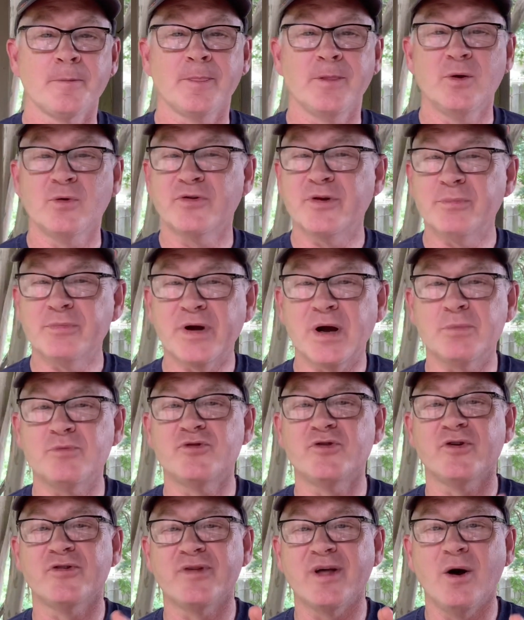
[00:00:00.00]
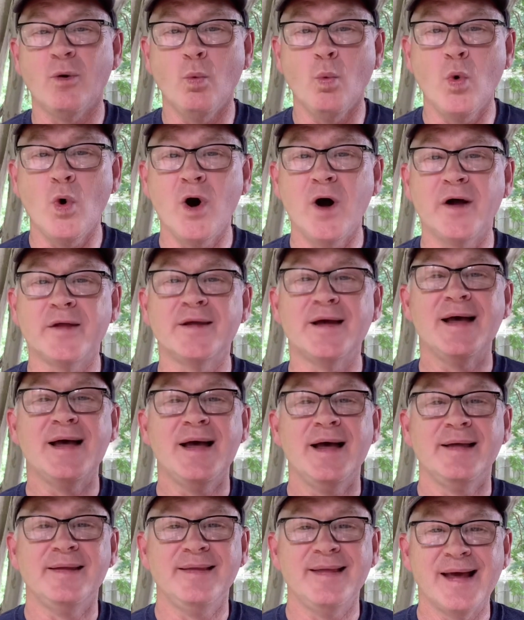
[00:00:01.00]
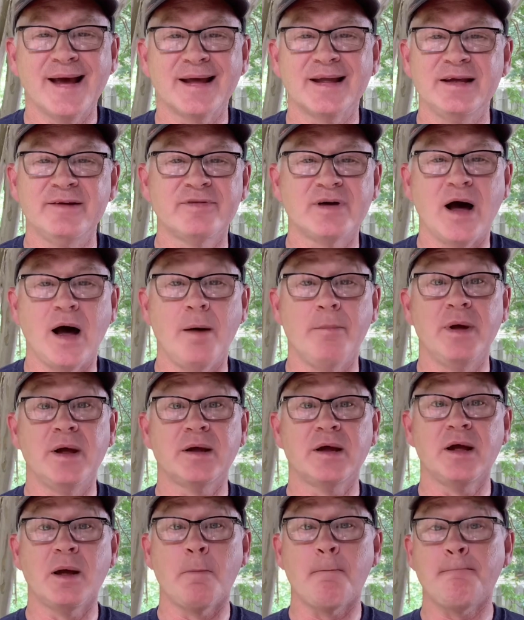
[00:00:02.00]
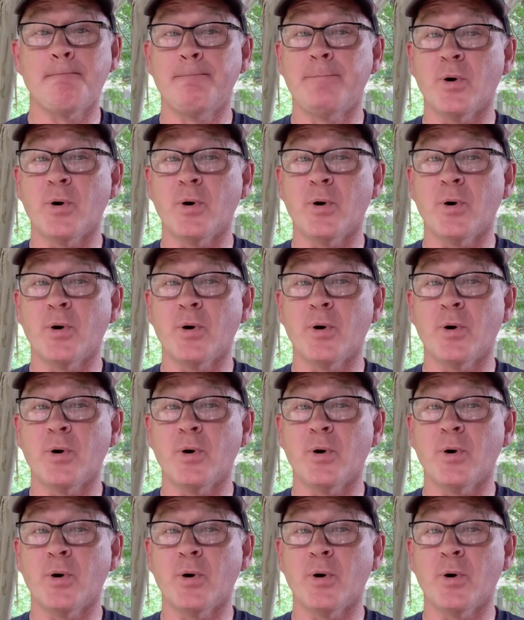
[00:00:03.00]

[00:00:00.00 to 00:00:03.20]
You know, sometimes just that one negative comment can